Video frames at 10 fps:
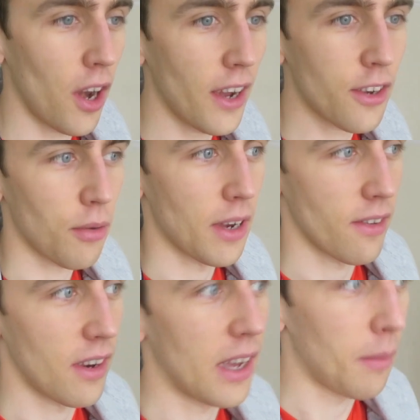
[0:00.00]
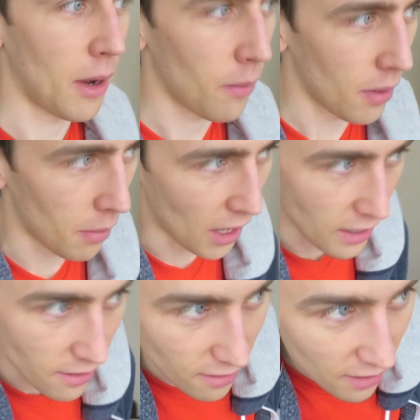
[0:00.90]
lighter it is in here, man, with the
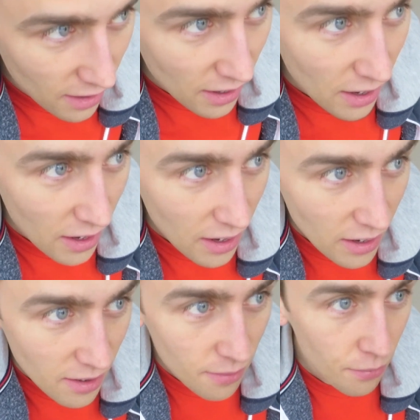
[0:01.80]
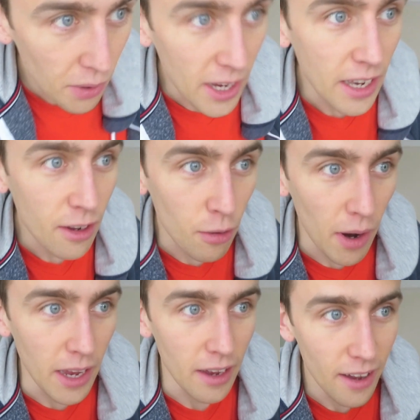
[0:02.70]
blinds. It's freaking
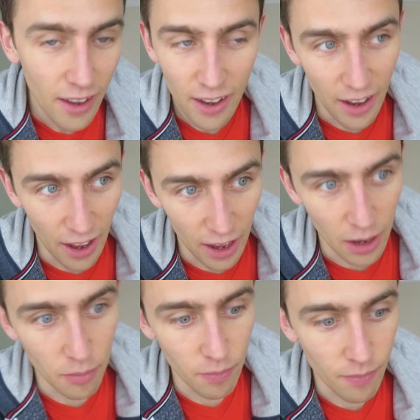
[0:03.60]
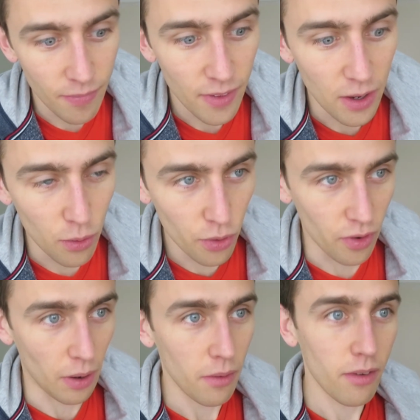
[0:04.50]
great.
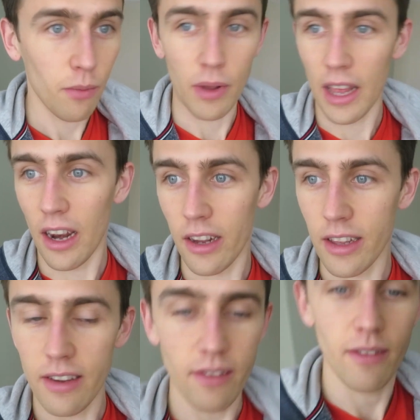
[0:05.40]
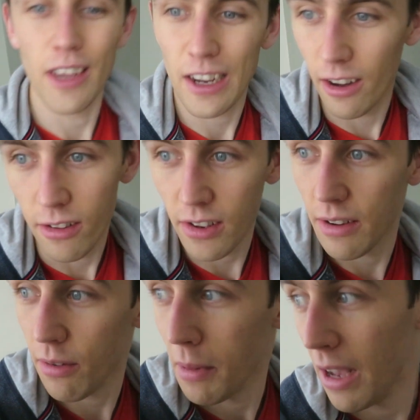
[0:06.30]
Also, when they're like this, you can't see them from the